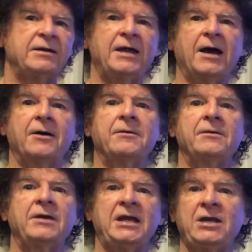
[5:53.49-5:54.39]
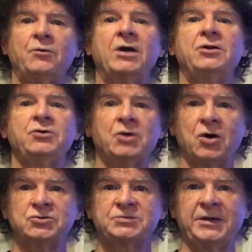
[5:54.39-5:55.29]
Now, anyone who
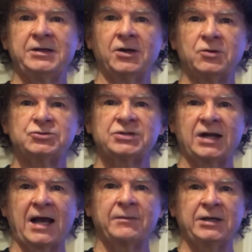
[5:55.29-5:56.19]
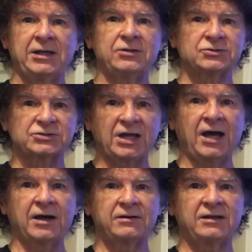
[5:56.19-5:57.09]
knows me knows that I'm an Eagle
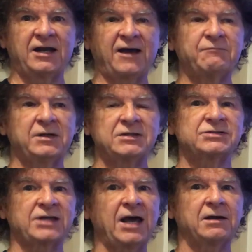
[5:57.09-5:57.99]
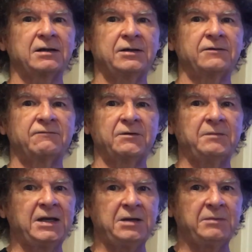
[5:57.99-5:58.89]
Scout, and I've been a Scout leader for
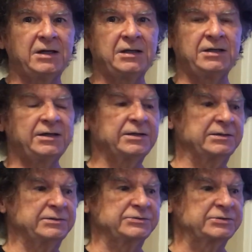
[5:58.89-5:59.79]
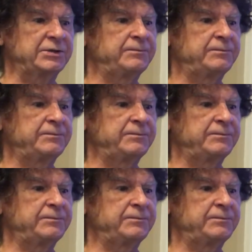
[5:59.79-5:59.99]
many, many years.